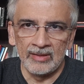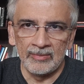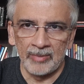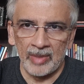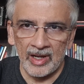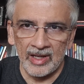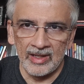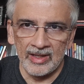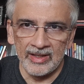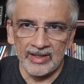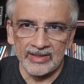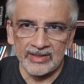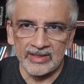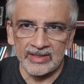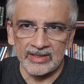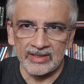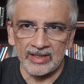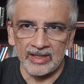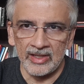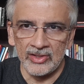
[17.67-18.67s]

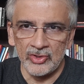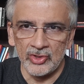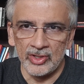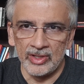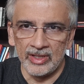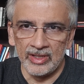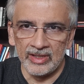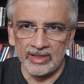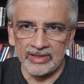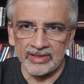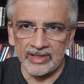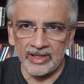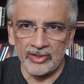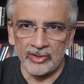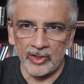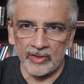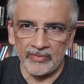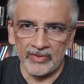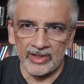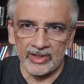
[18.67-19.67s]
pilots, engineers, air
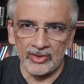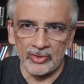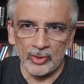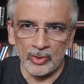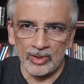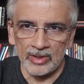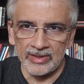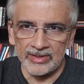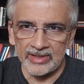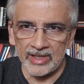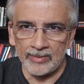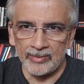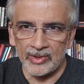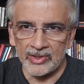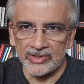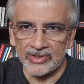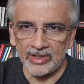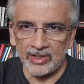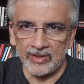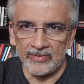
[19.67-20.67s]
traffic controllers, airport
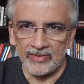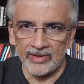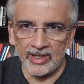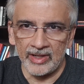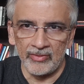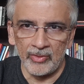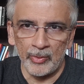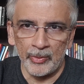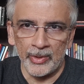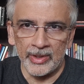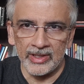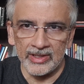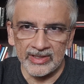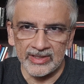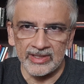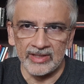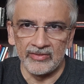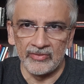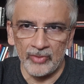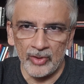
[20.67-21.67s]
staff, and everyone
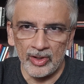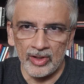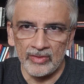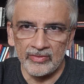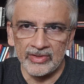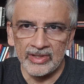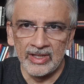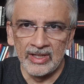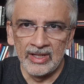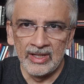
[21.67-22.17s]
else involved,